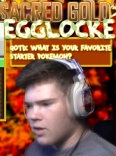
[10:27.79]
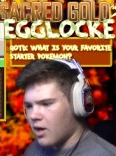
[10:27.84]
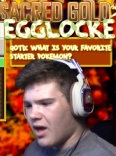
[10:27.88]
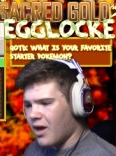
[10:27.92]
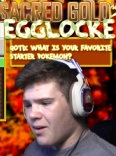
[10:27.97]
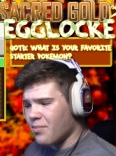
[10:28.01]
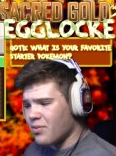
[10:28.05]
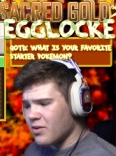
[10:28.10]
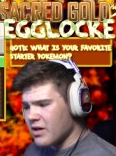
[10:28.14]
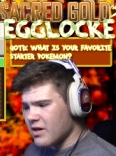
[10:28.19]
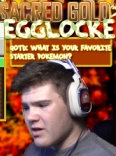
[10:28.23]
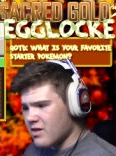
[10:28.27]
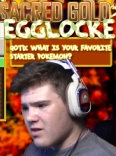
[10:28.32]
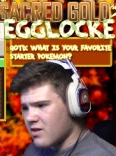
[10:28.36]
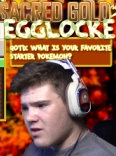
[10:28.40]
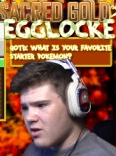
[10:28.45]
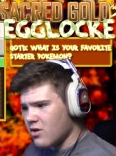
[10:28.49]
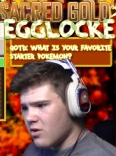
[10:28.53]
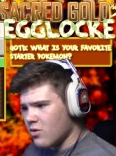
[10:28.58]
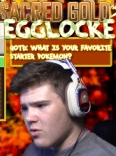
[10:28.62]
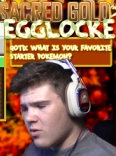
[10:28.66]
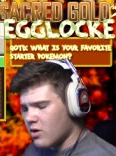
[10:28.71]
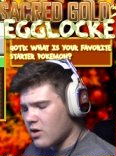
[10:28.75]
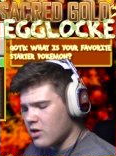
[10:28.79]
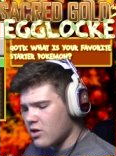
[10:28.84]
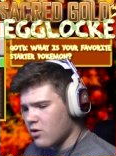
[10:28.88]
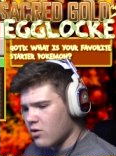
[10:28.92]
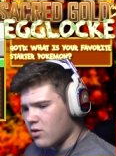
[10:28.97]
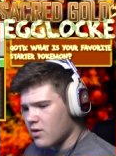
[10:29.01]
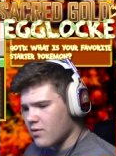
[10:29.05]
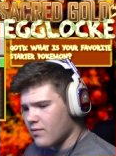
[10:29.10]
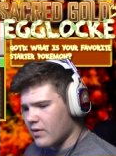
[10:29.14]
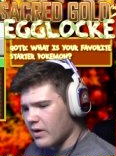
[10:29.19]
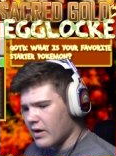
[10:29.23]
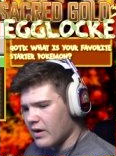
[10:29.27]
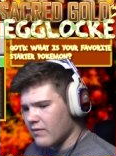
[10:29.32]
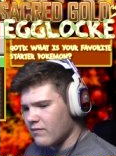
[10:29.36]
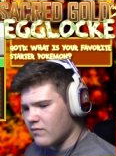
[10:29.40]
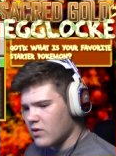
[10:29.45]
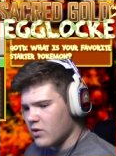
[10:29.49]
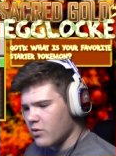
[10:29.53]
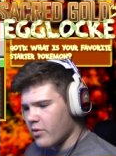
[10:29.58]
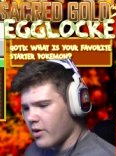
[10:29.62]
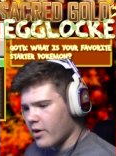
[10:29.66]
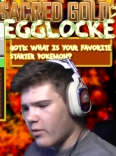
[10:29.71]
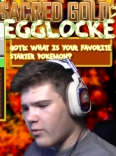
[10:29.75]
At plus two, can you survive
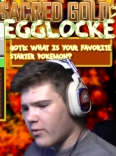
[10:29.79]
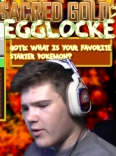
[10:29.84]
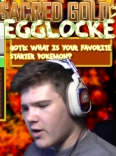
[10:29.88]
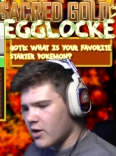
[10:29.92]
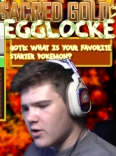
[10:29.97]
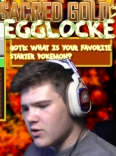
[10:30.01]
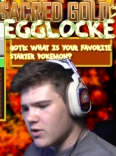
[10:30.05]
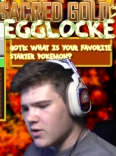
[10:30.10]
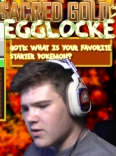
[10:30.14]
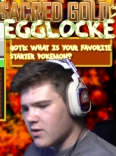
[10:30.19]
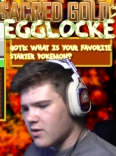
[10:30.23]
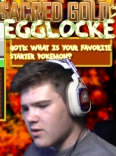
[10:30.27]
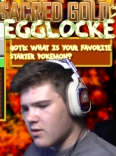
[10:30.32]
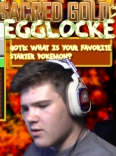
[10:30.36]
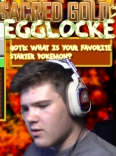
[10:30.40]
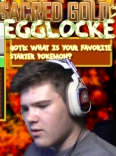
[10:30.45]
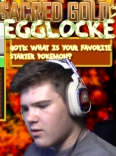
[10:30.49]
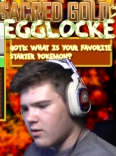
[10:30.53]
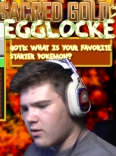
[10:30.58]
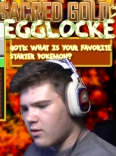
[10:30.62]
two outrages?